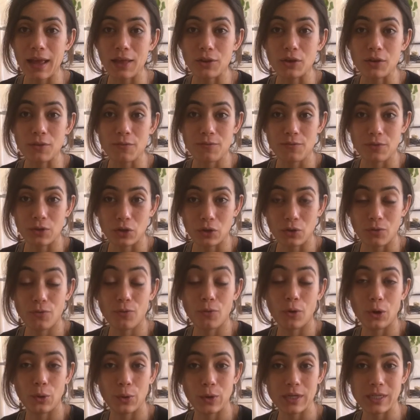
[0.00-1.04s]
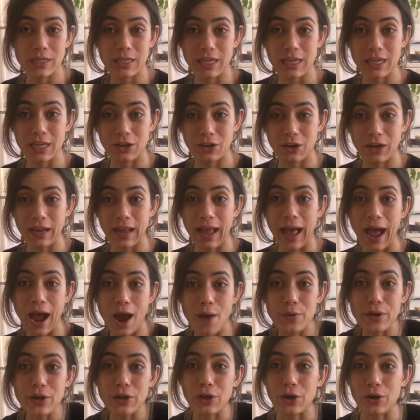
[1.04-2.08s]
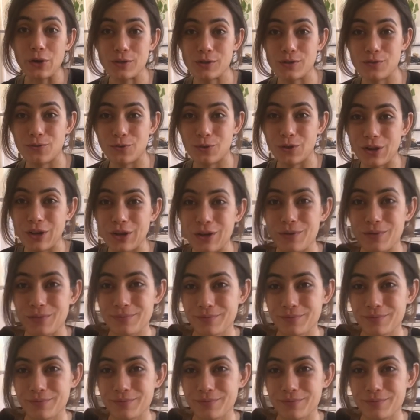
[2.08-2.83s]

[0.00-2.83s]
I look forward to hearing how it goes for you.